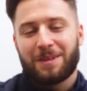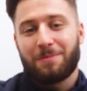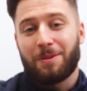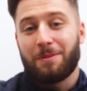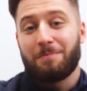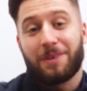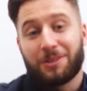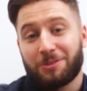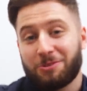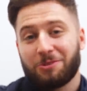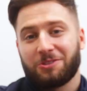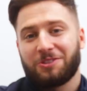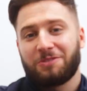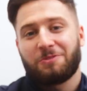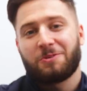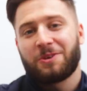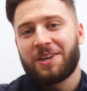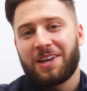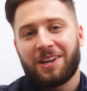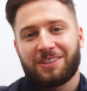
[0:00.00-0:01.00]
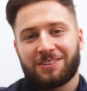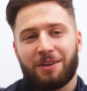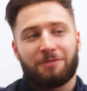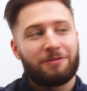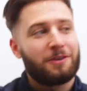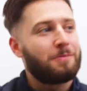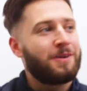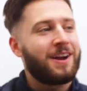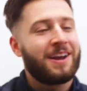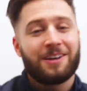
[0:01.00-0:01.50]
But McDonald's, if you want to hit us up for
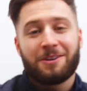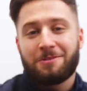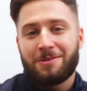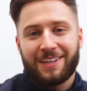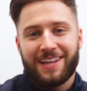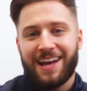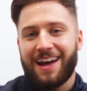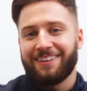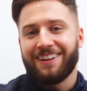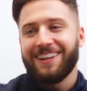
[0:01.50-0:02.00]
a brand deal, we're down.